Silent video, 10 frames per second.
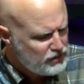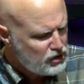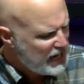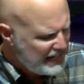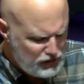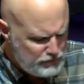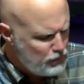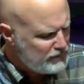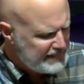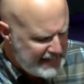
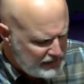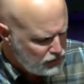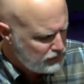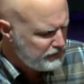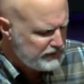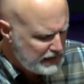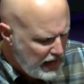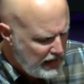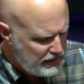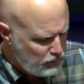unchangeable nature of
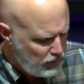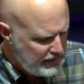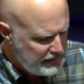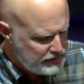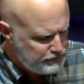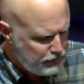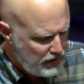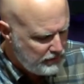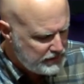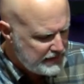God and what He has
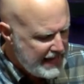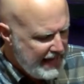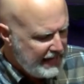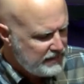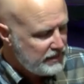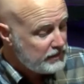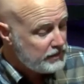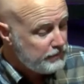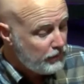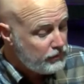promised. And He says
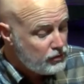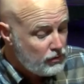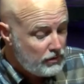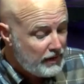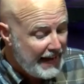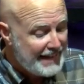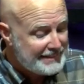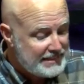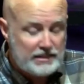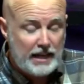it's both sure
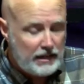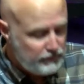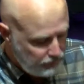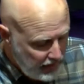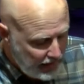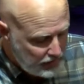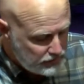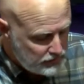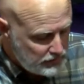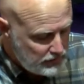and
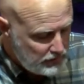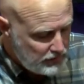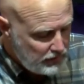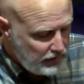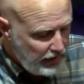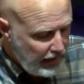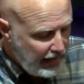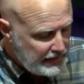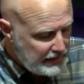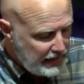steadfast,
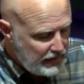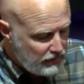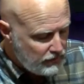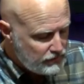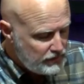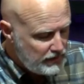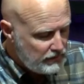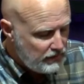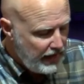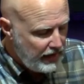and it enters
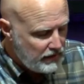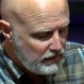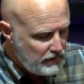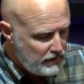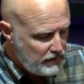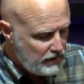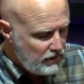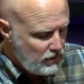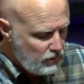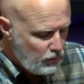into that
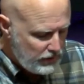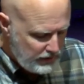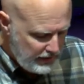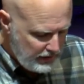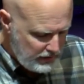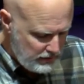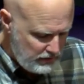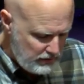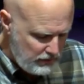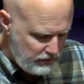within
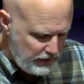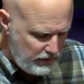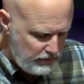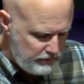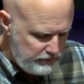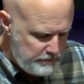the veil.